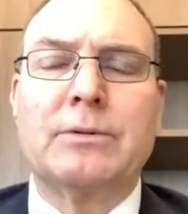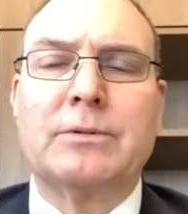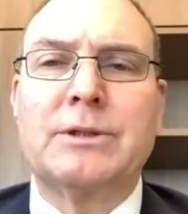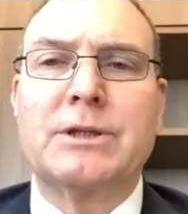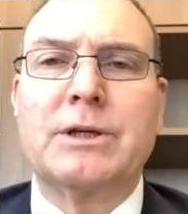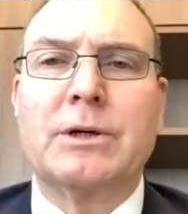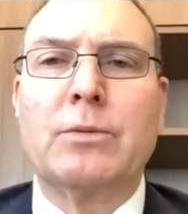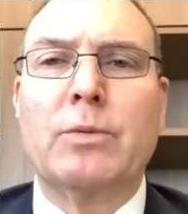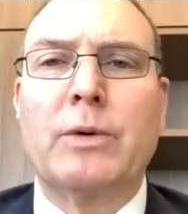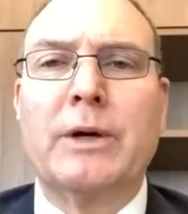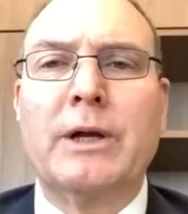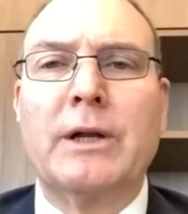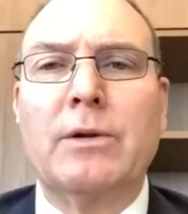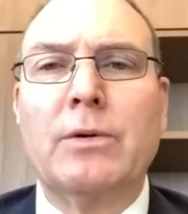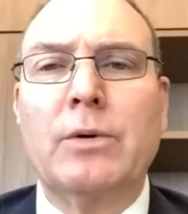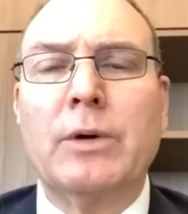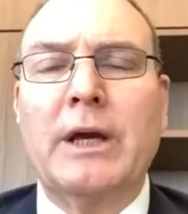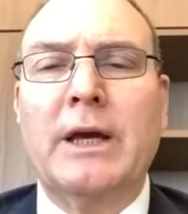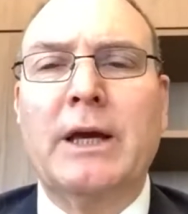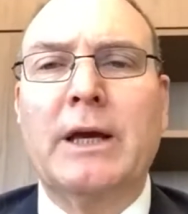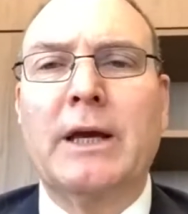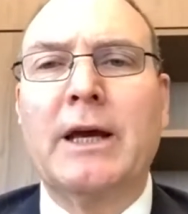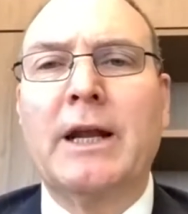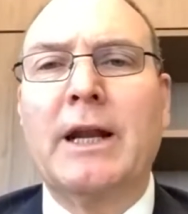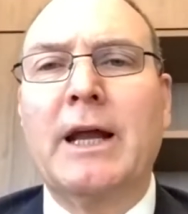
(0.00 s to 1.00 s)
So we're
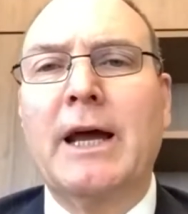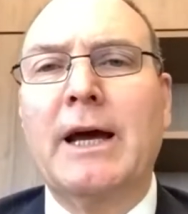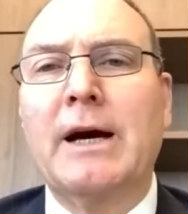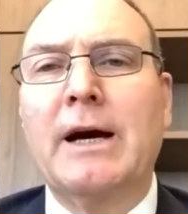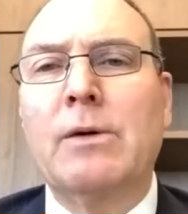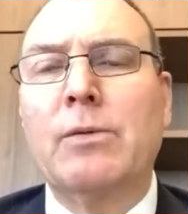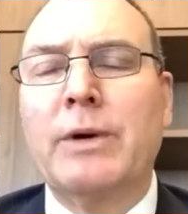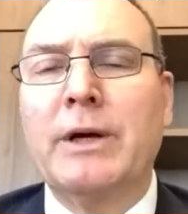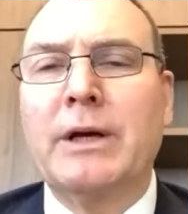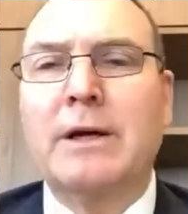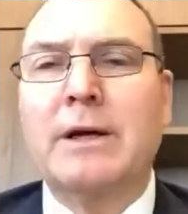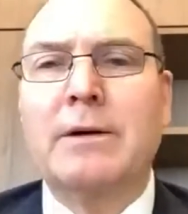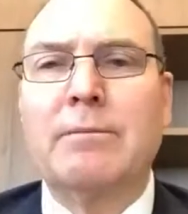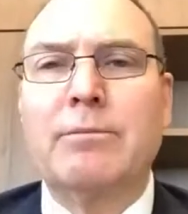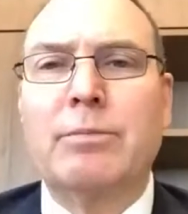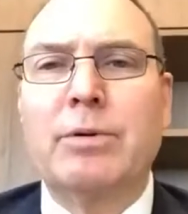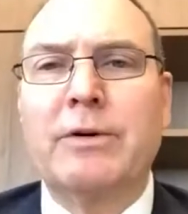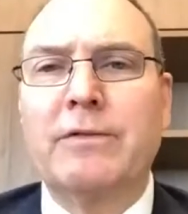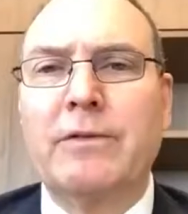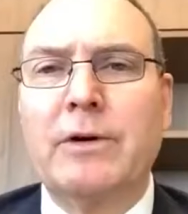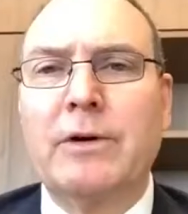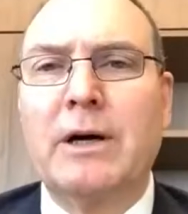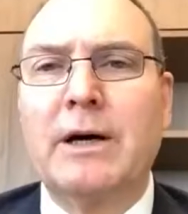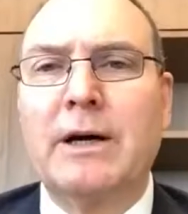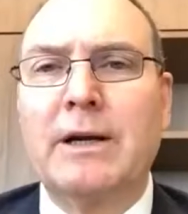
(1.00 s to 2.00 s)
looking at how we can
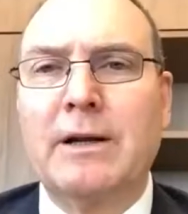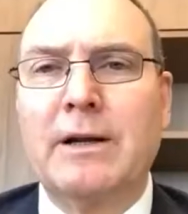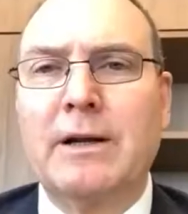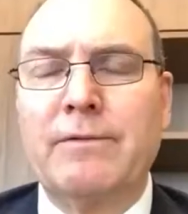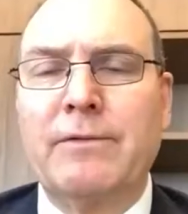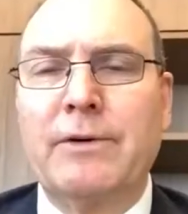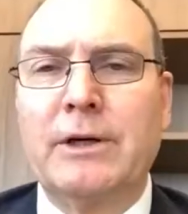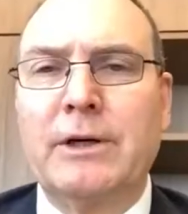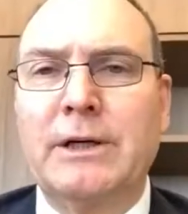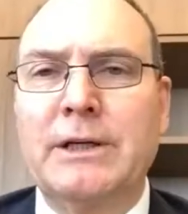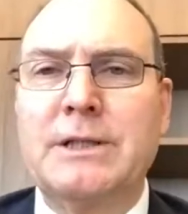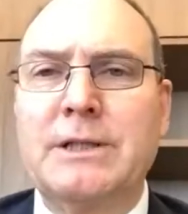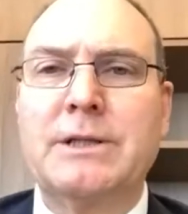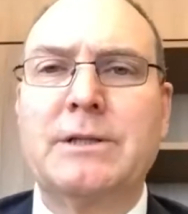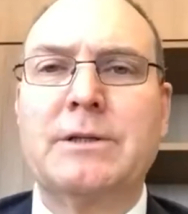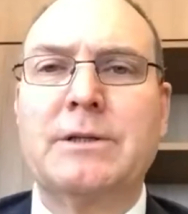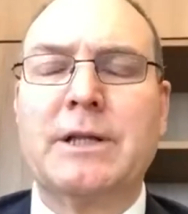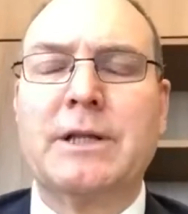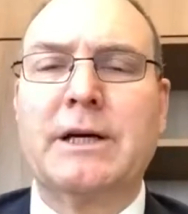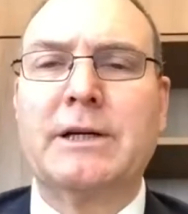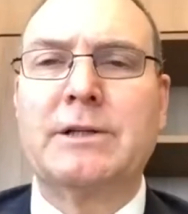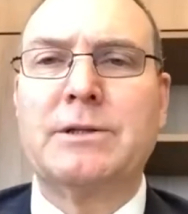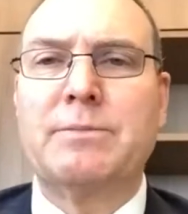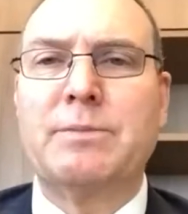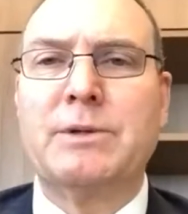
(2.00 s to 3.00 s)
provide advice to
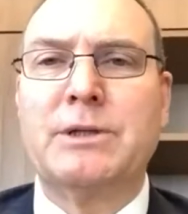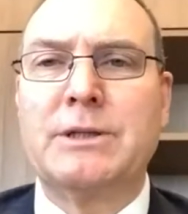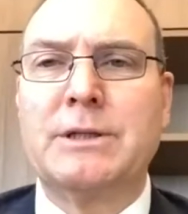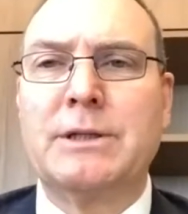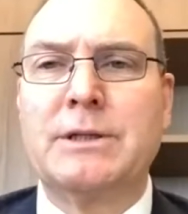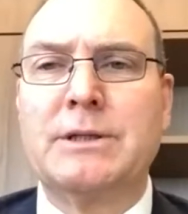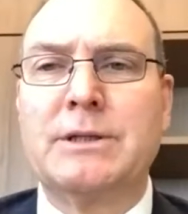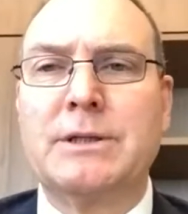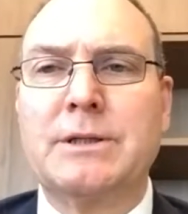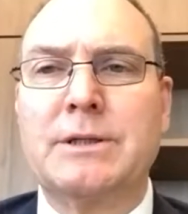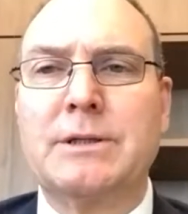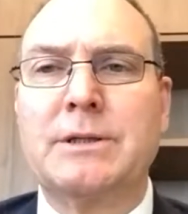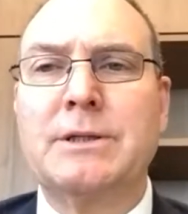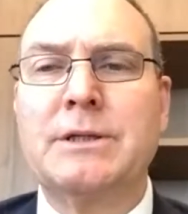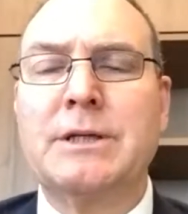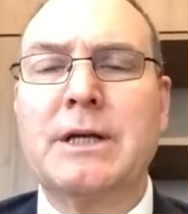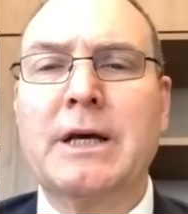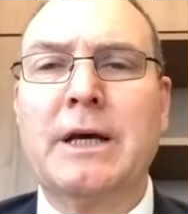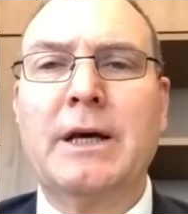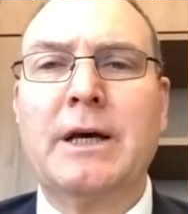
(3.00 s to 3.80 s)
those businesses